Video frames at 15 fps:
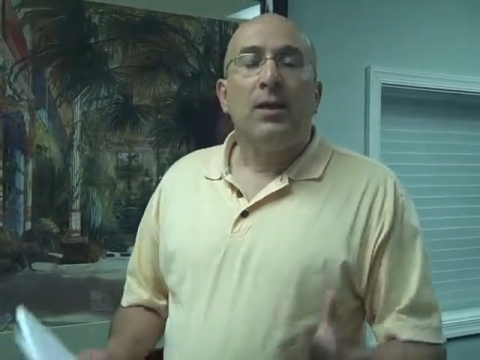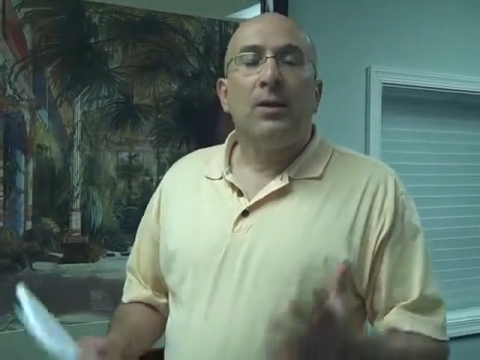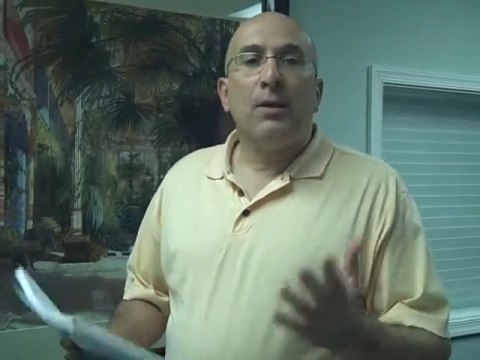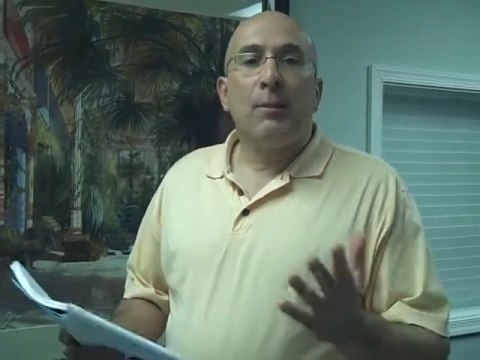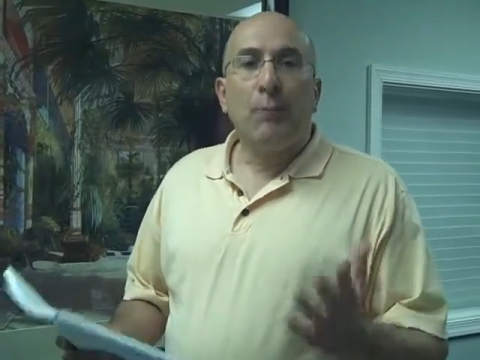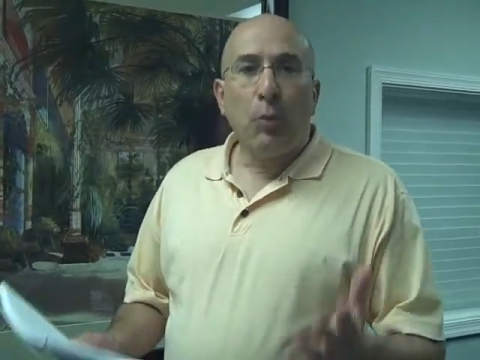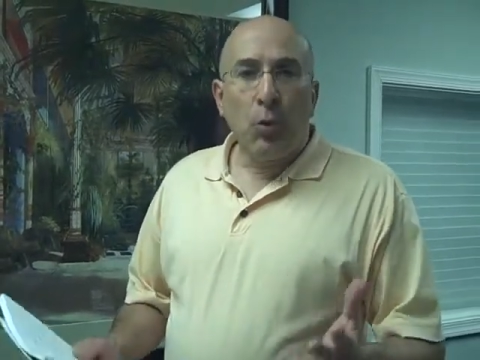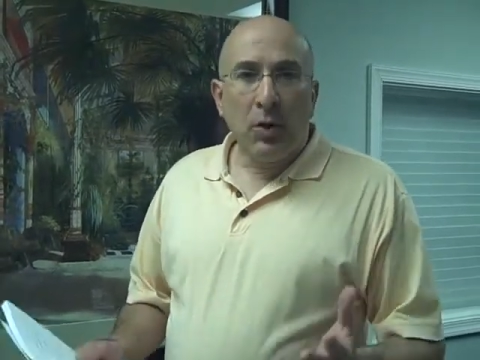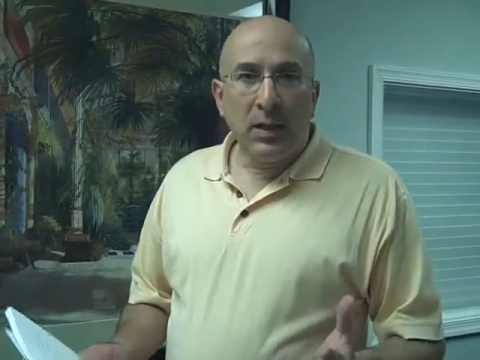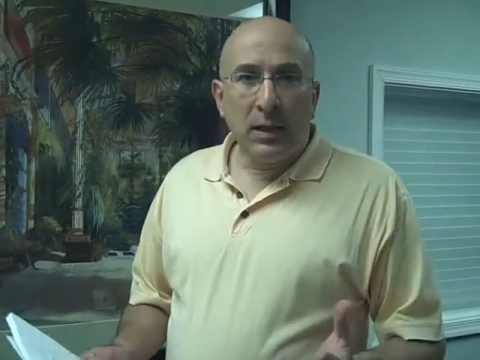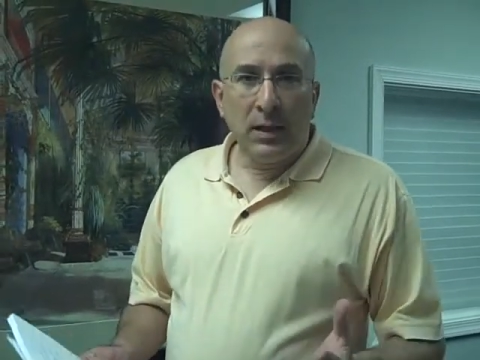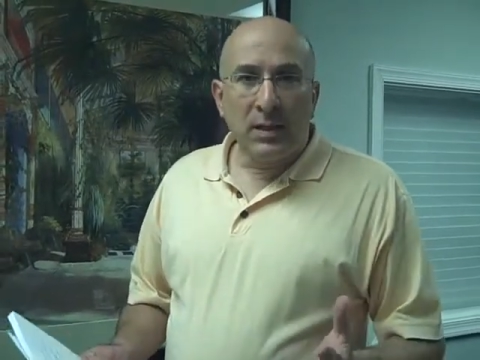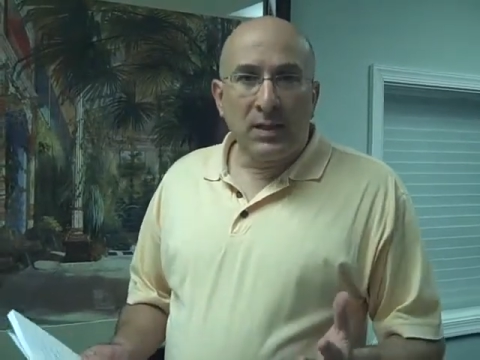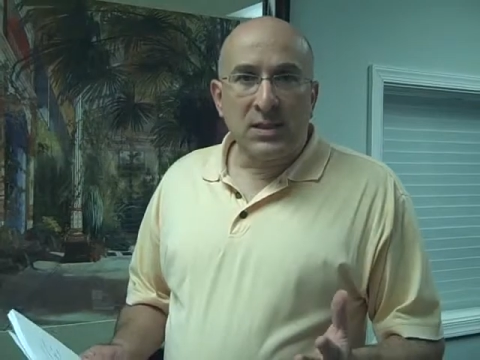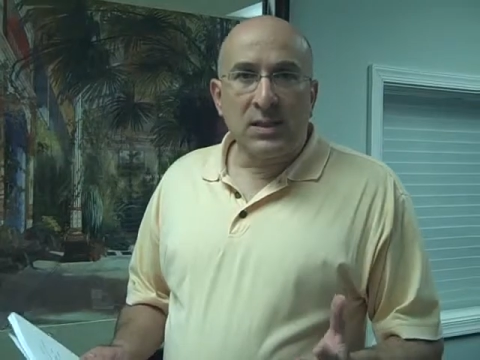The point
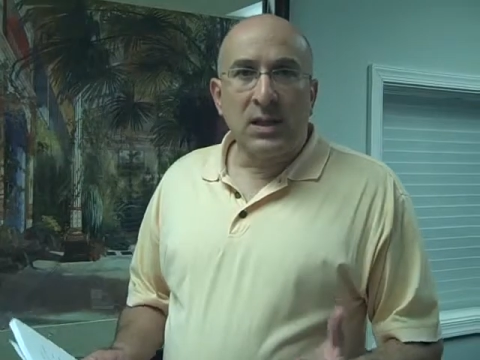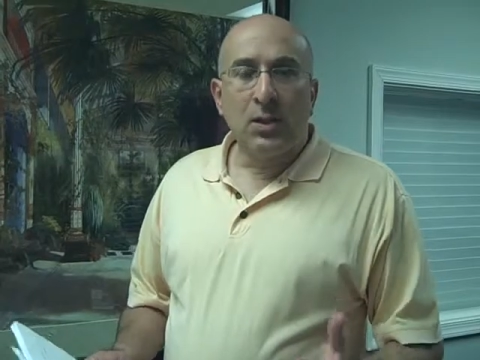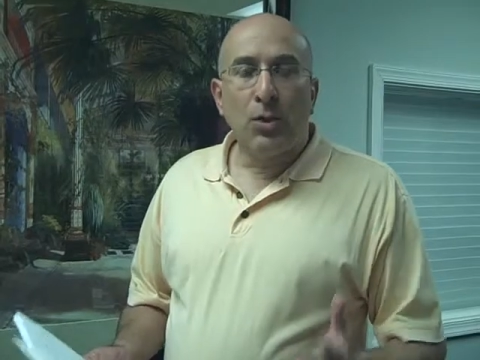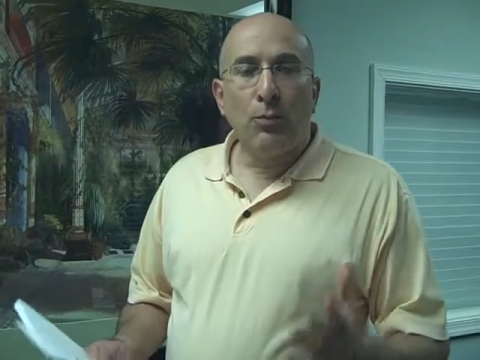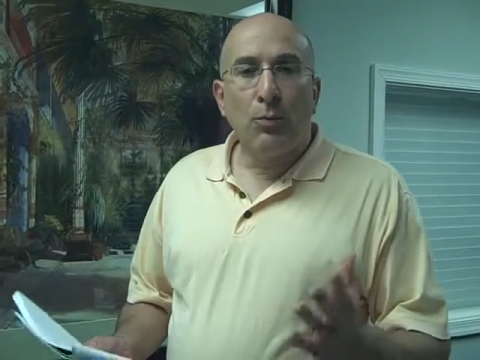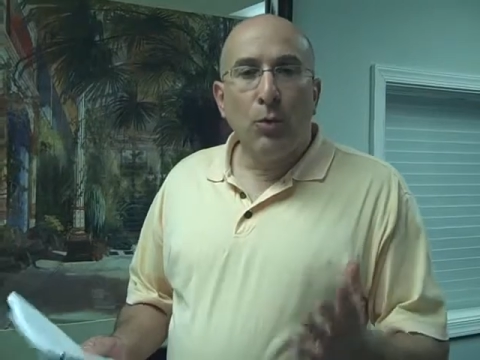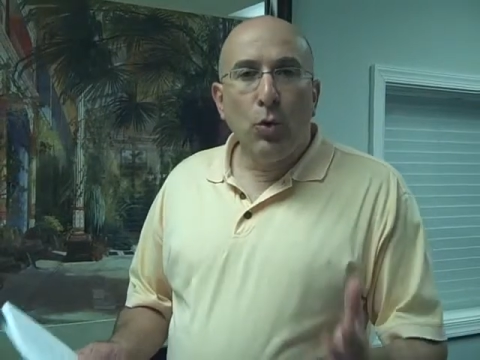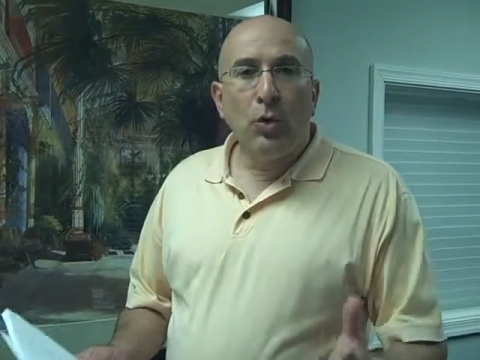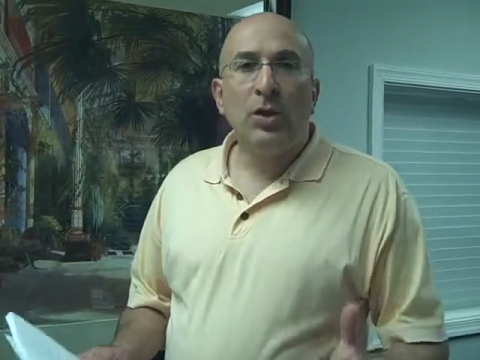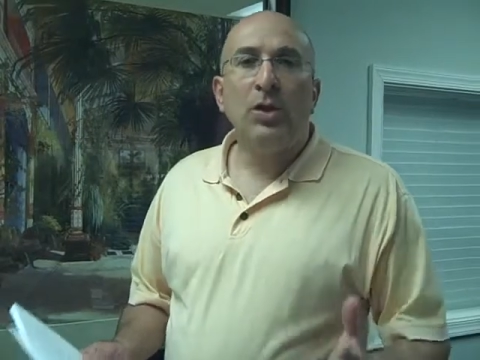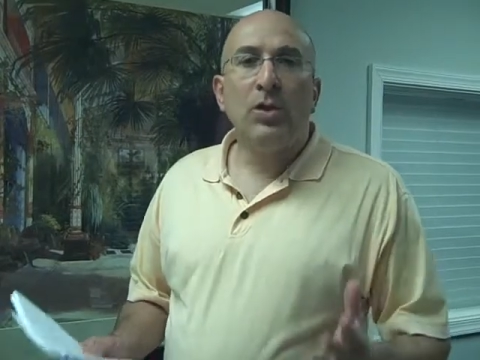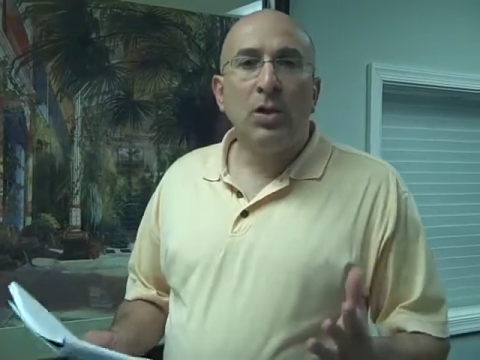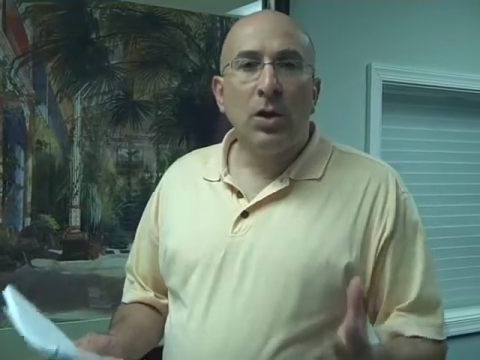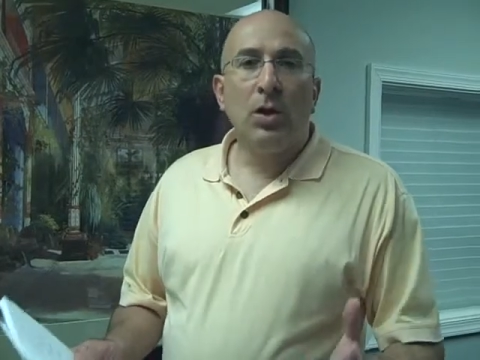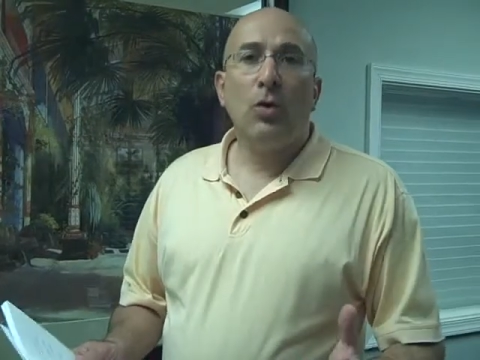is, the more
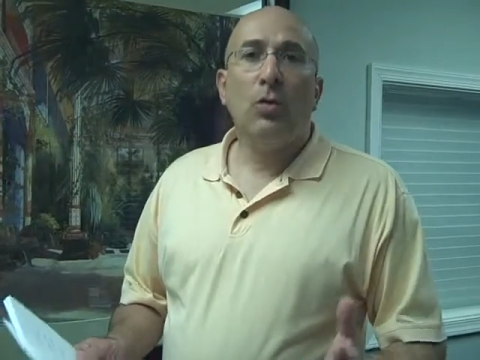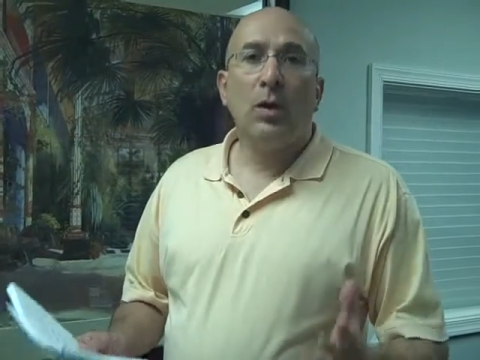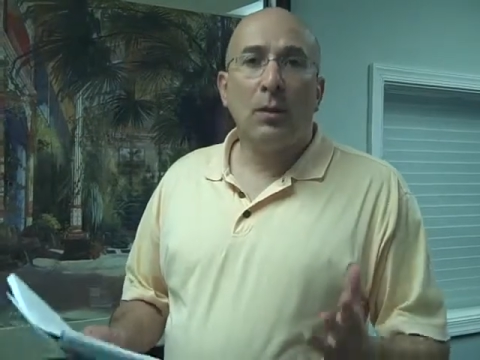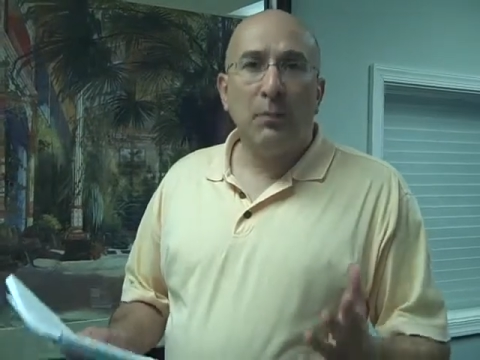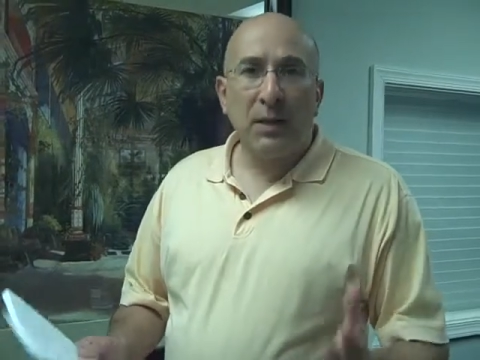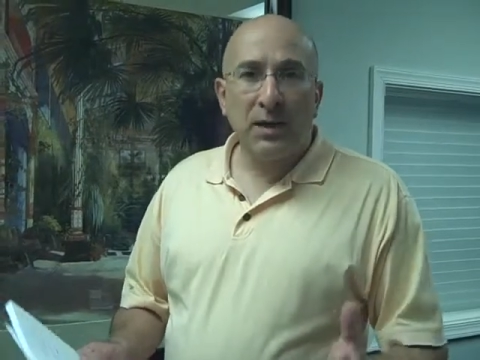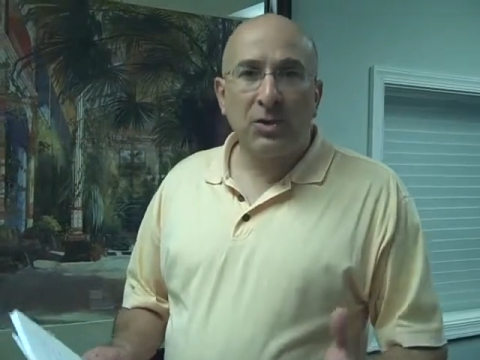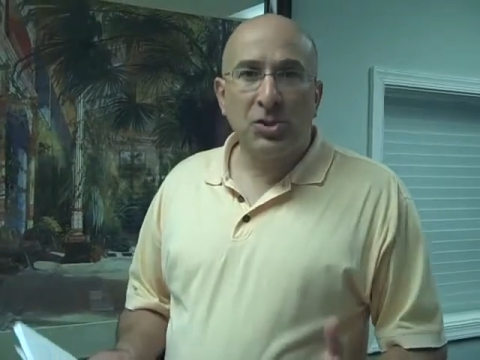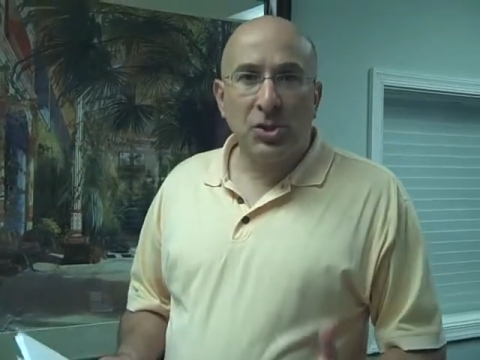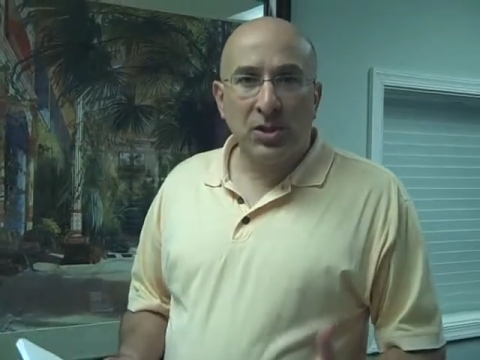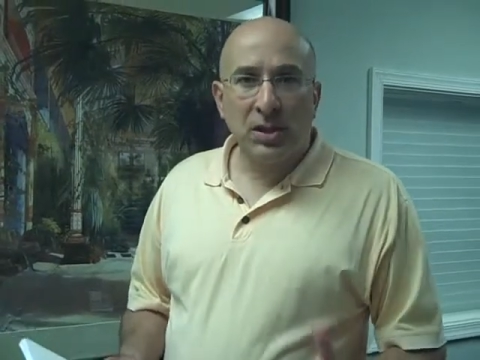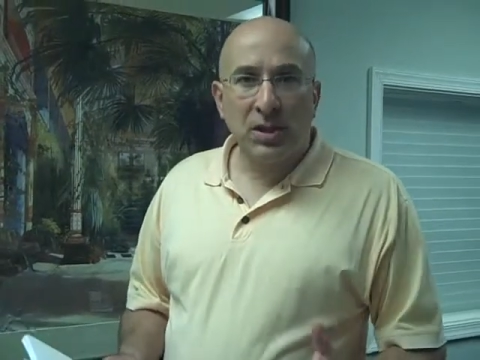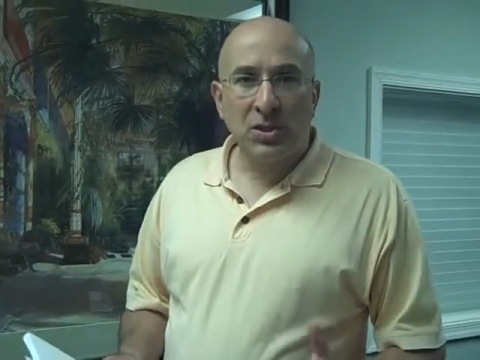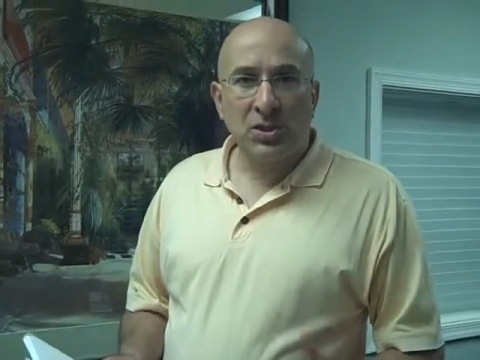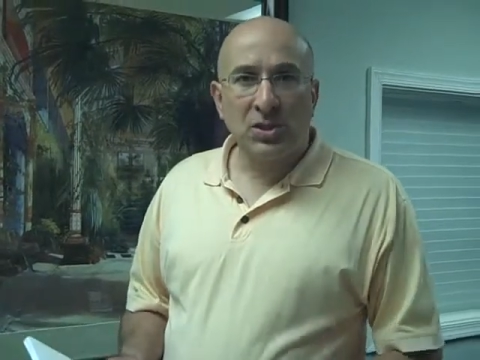you know about your
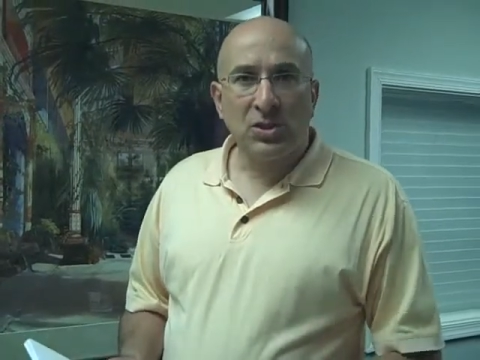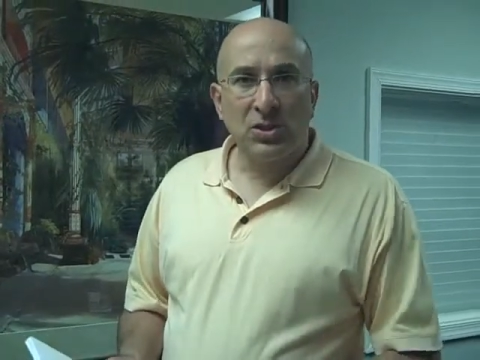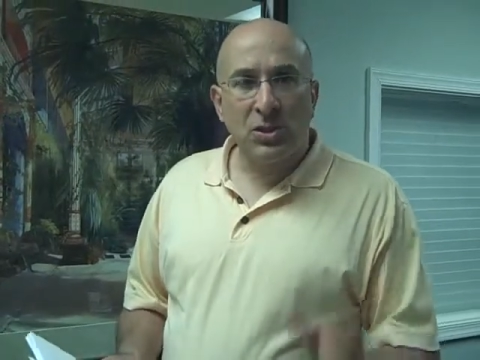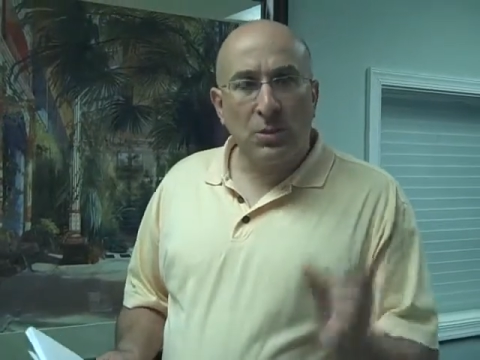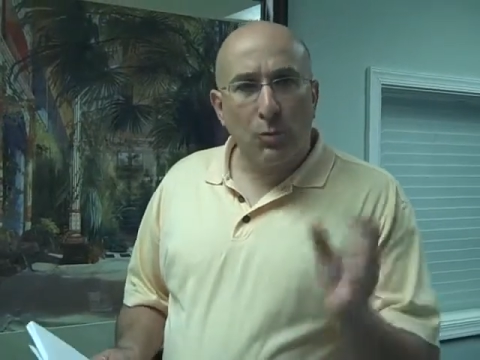customers,